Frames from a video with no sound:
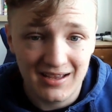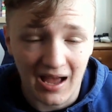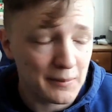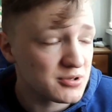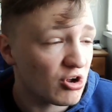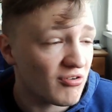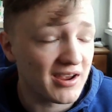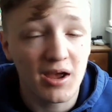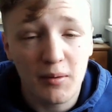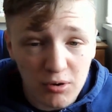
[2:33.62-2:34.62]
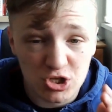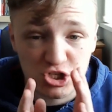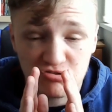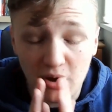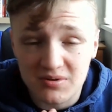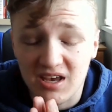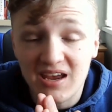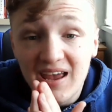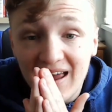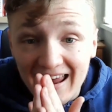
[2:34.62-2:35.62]
I'm sorry, but
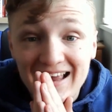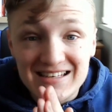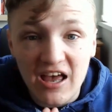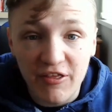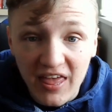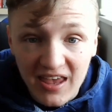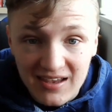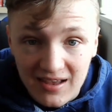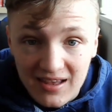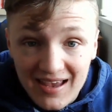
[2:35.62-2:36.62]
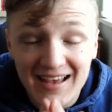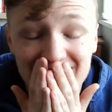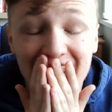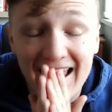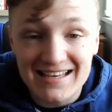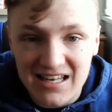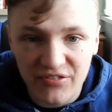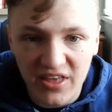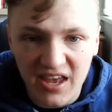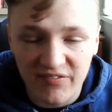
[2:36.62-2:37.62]
scripting is a thing. It is a
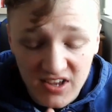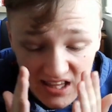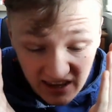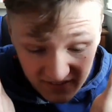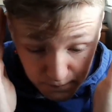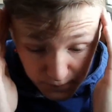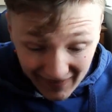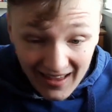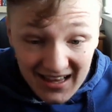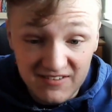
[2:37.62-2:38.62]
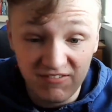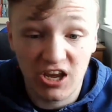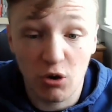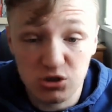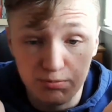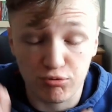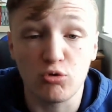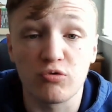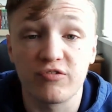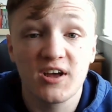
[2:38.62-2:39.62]
thing. There's like millions of videos of
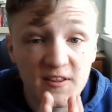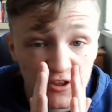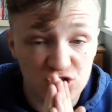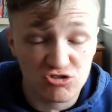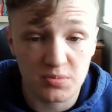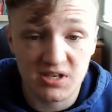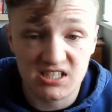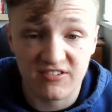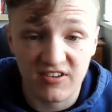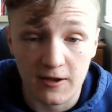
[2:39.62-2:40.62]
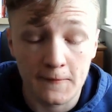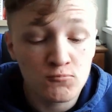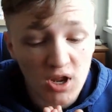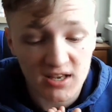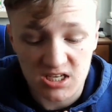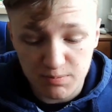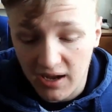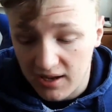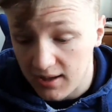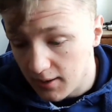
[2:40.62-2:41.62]
proof that scripting is a thing. And
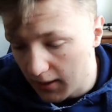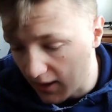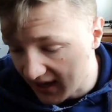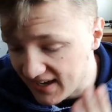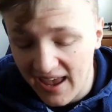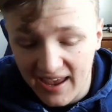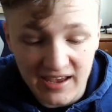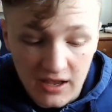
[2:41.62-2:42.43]
despite EA